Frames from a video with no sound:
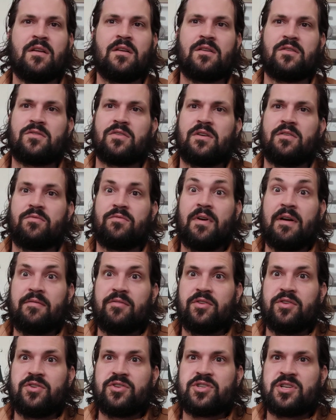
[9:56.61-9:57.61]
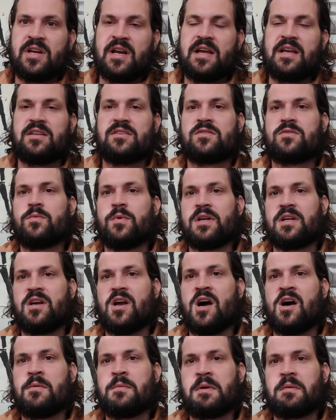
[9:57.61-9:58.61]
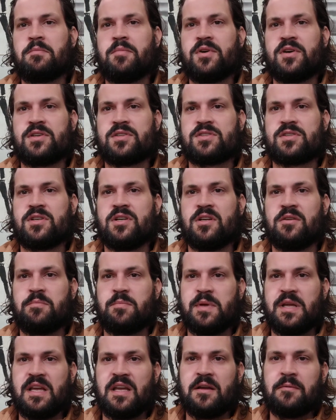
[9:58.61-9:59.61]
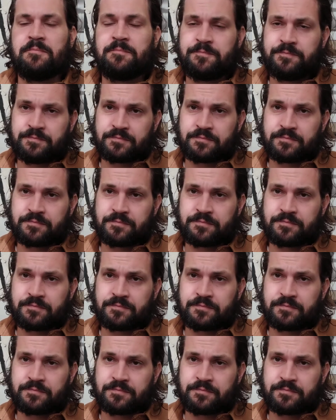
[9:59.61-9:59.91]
sort of revolutionized what comic books could be.